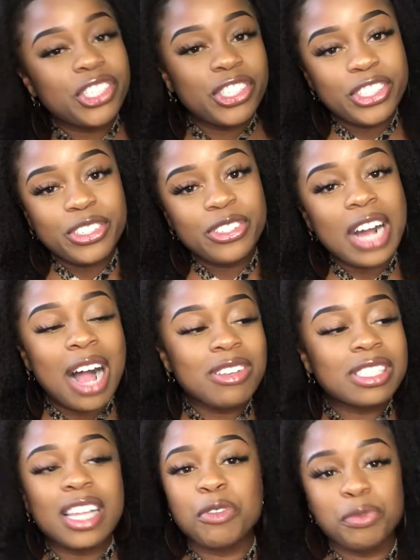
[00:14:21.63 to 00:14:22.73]
shoot, I was
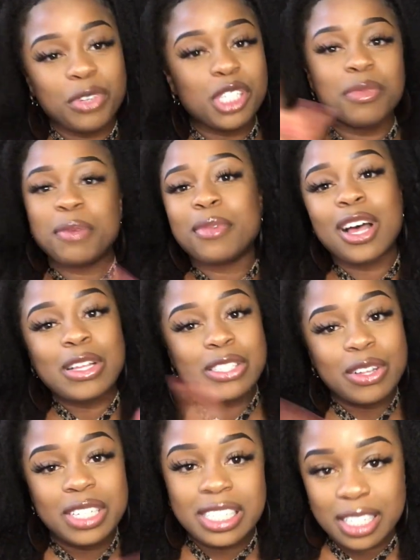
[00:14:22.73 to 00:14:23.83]
like, let me put some lip gloss
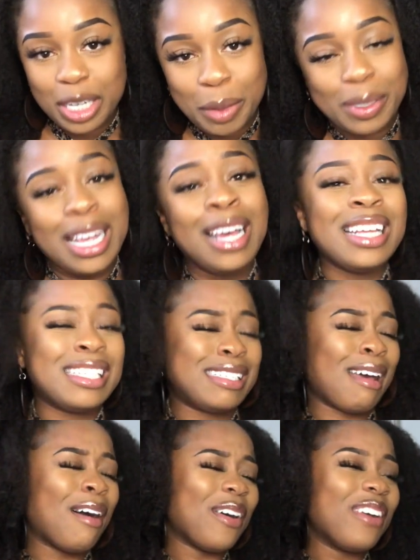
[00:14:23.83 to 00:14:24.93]
on these lips.
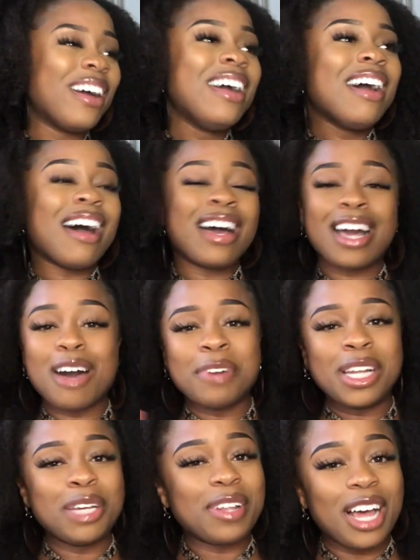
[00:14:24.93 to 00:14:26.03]
So I got my
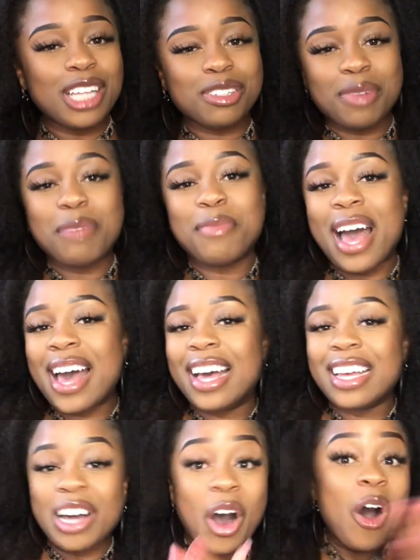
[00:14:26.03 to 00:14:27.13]
lip gloss from my
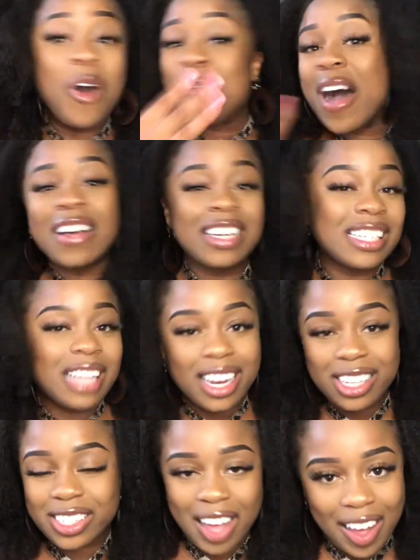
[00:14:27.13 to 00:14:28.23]
bag, all while in a state
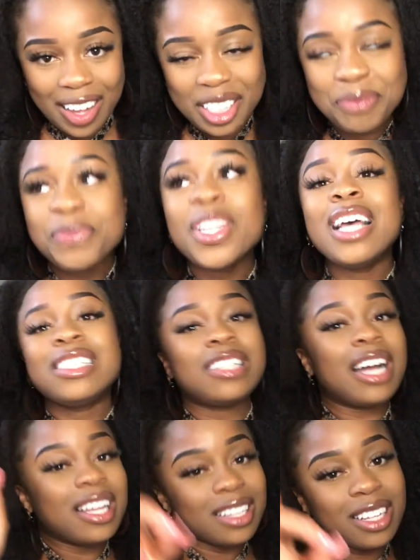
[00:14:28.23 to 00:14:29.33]
of shock, so
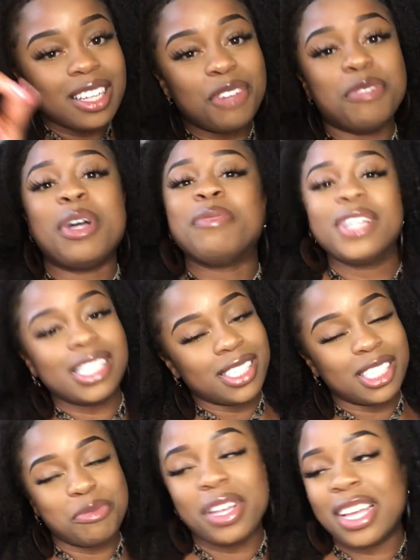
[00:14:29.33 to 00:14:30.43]
that I could look good for my
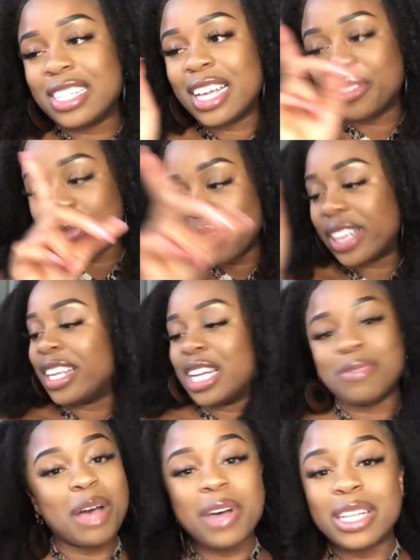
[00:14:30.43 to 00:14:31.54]
pictures, because that's one thing I'm
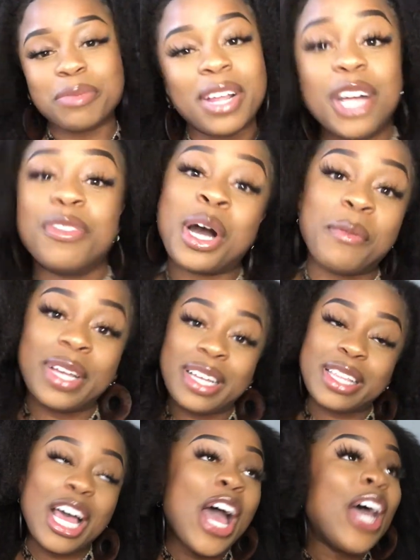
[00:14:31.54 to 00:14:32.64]
not about to play around
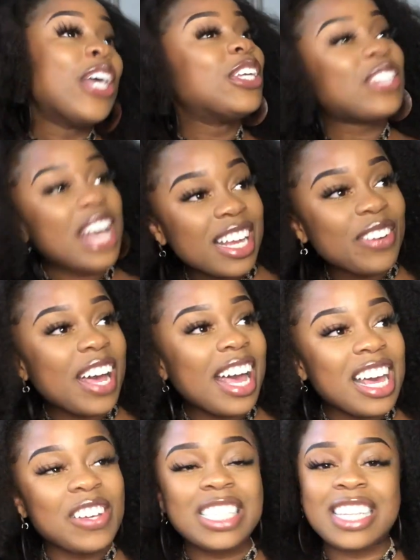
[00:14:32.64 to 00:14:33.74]
with. So
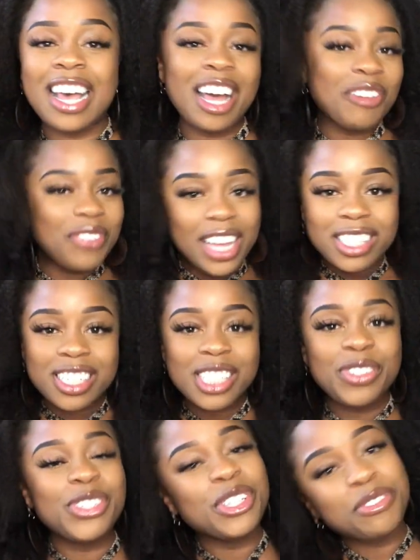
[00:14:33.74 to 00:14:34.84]
anyway, we take our pictures,
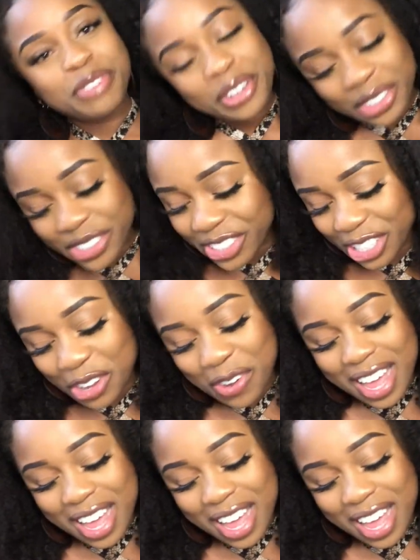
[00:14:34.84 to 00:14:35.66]
we do the photo shoot,